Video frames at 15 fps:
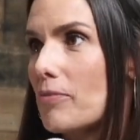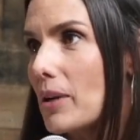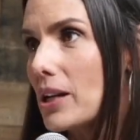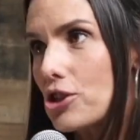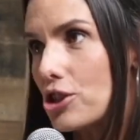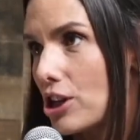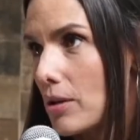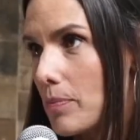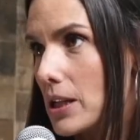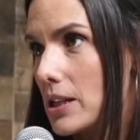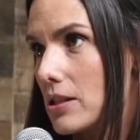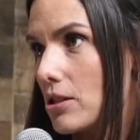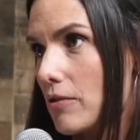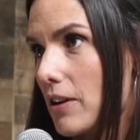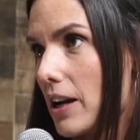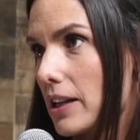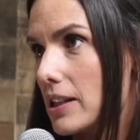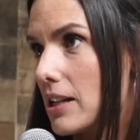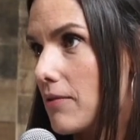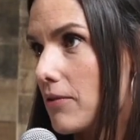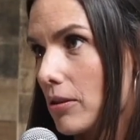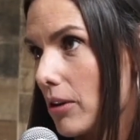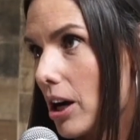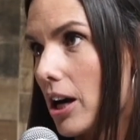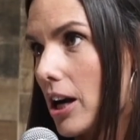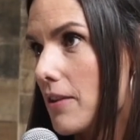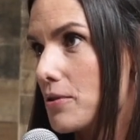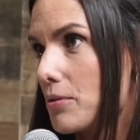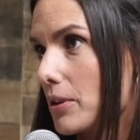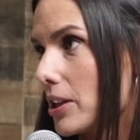My shipping stuff hadn't even
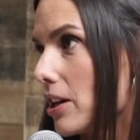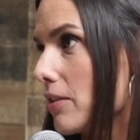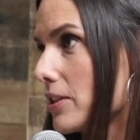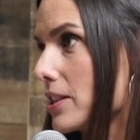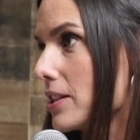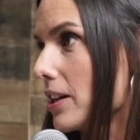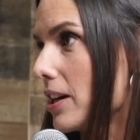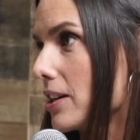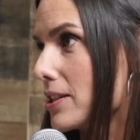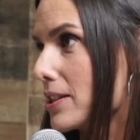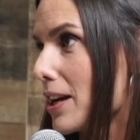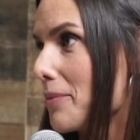arrived when COVID started.